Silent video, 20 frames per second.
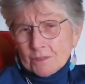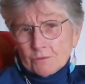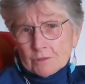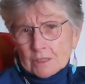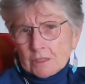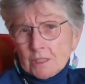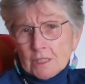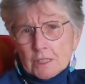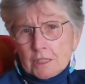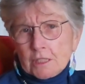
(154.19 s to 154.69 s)

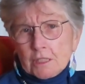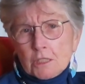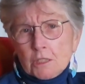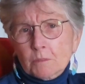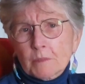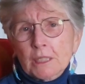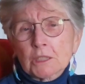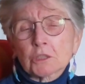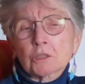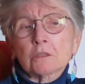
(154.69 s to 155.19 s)
There's nothing
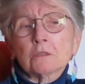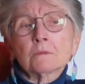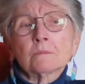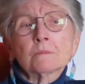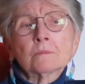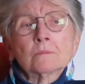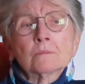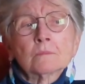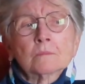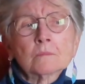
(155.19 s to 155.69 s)
special.
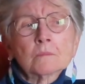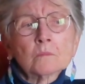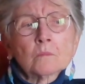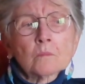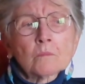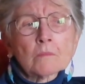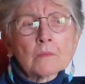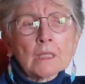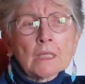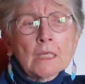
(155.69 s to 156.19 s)

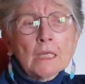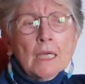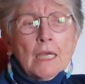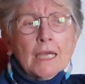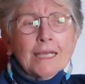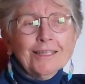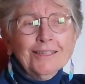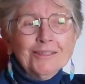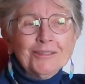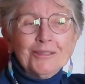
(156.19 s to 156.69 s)

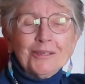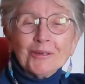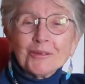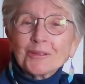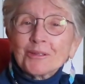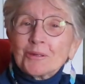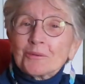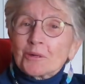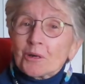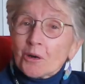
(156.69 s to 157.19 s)
And
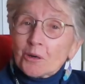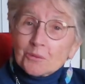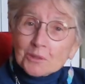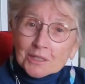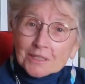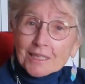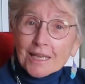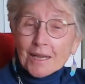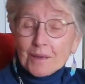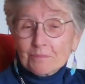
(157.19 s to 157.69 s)
so it would
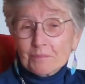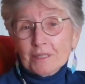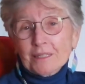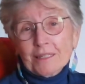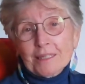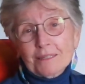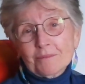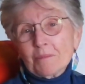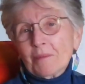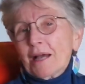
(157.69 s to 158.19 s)
always happen
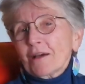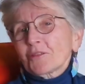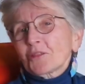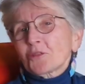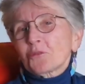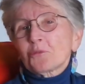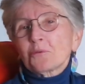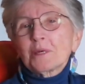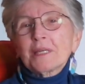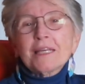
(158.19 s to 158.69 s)
that
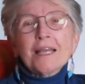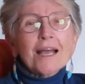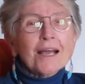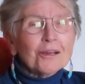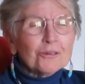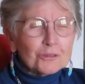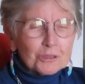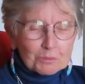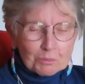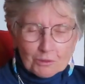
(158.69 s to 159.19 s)
about 3
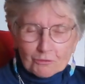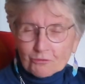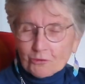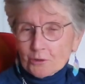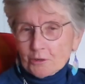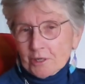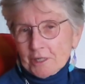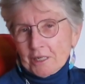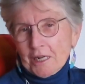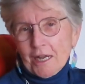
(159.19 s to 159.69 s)
hours
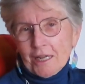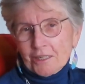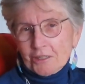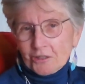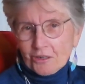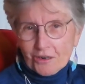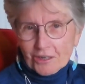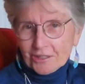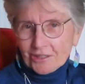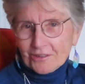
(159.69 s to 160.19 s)
before it got
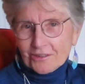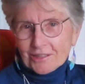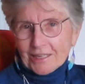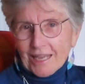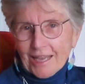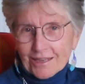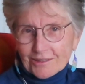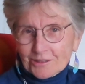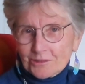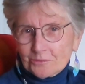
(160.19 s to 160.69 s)
dark on
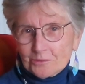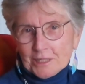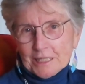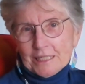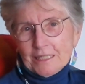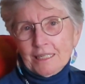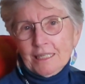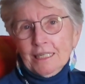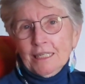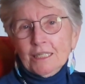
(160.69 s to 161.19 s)

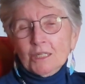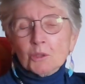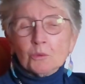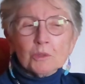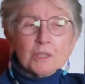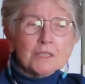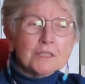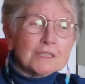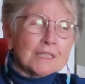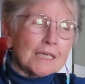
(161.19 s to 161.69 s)
Halloween,
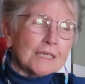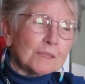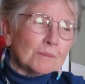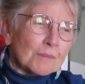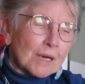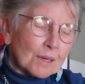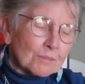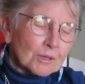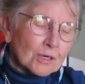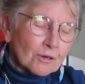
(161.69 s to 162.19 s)
we'd say to
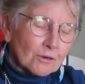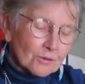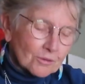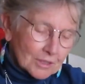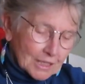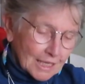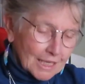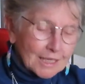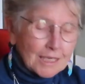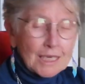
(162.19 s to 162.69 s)
Mama,
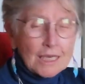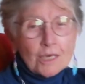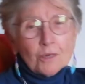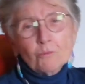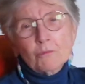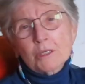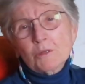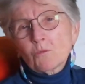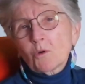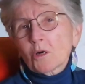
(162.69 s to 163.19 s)
okay,
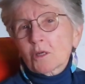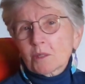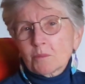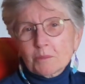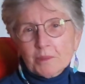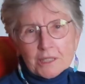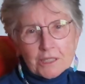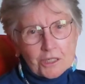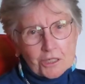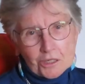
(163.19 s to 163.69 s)
we want to
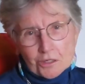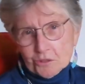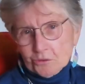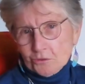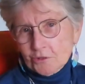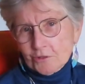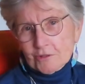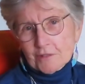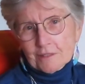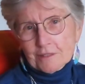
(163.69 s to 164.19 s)
be
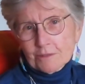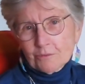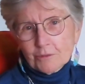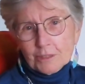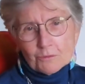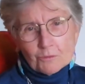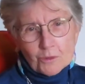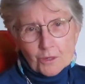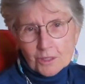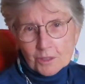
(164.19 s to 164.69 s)
ghosts.
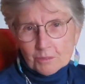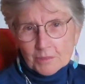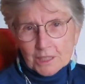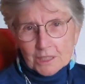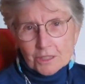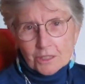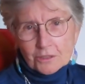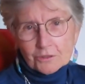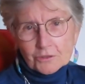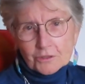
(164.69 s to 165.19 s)
We want to be
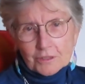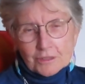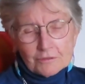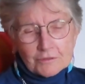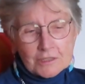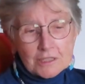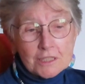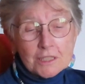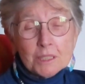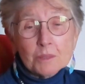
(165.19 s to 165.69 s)
ghosts.
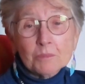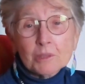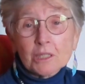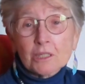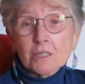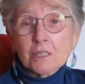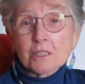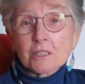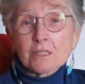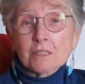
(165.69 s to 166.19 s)
It's easy
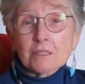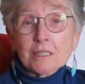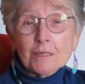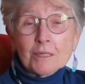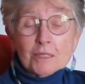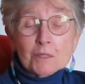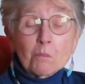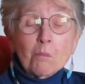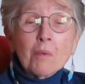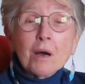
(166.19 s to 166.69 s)
because
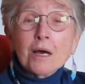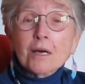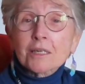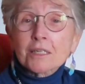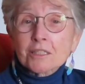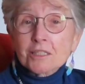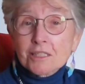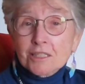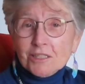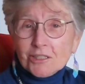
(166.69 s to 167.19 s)
as
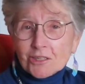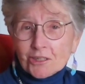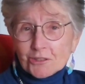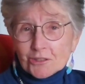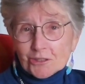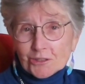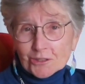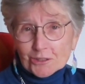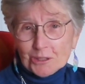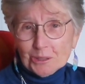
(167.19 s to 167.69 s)
modest as our
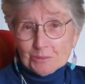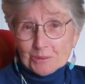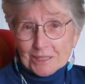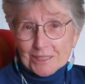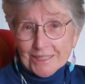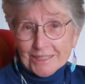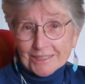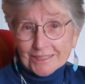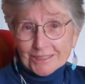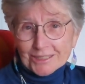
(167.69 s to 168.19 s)

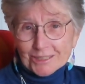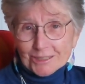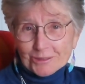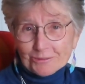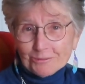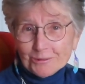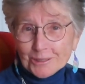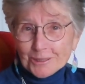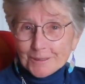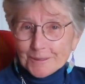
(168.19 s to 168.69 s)
circumstances
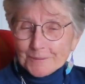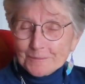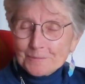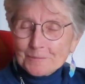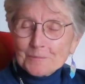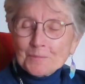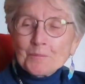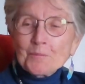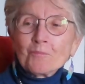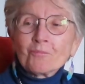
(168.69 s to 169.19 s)
were,
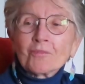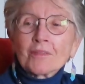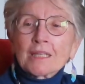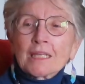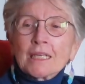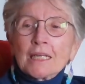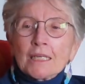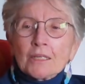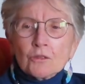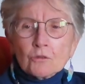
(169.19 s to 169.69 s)

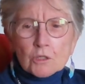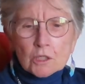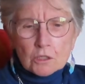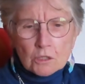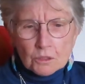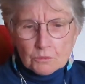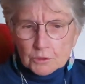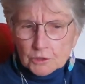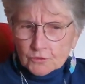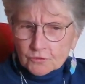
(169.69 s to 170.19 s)
you could
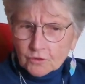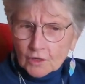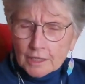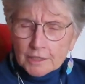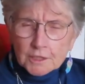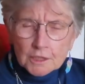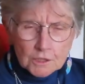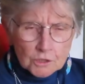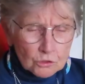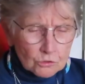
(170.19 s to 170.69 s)
always
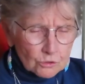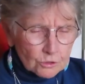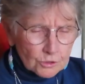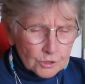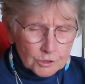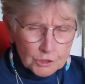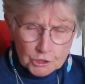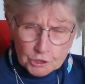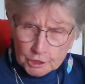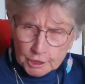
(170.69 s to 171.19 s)
find a
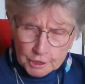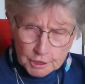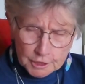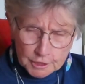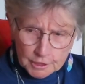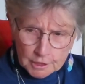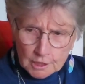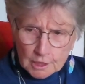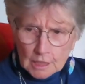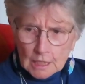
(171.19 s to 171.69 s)
torn sheet,
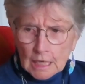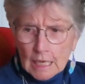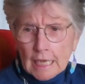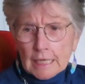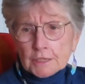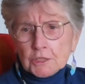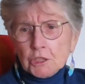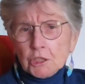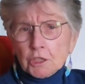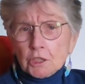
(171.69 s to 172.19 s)

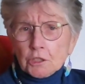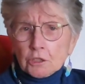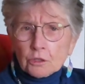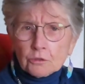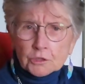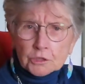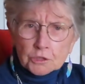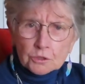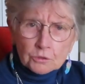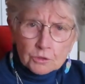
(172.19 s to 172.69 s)
and she could
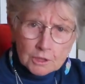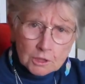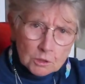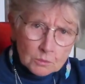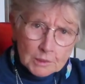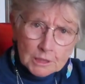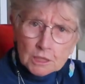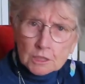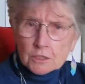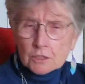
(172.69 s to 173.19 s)
always do a
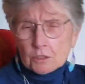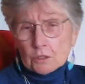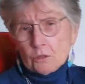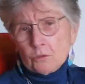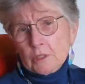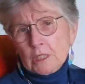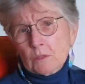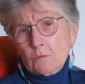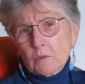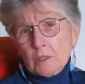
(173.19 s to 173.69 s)
little bit of
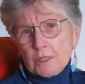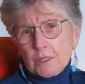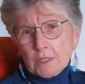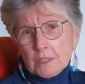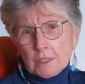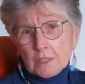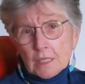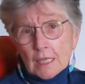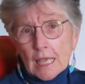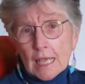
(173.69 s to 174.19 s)
sewing with
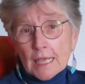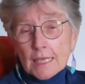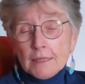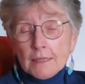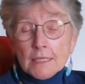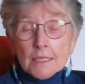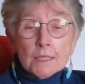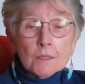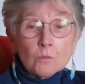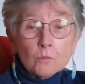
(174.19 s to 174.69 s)
it, and
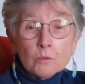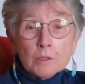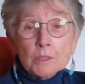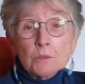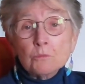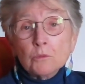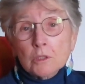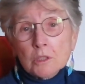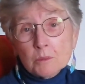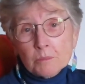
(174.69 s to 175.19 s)
then we
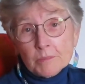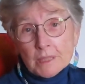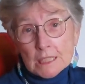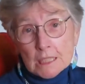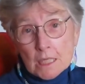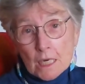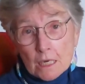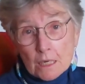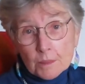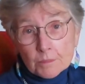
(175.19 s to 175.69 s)
would
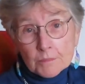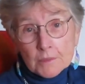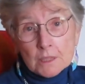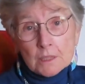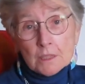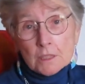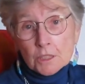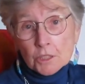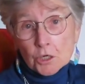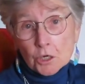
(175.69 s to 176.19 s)
become
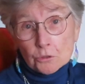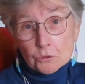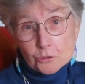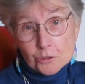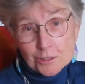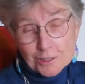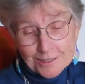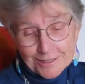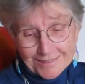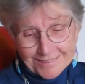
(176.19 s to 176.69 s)

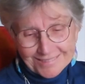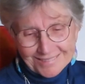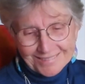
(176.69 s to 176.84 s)
ghosts.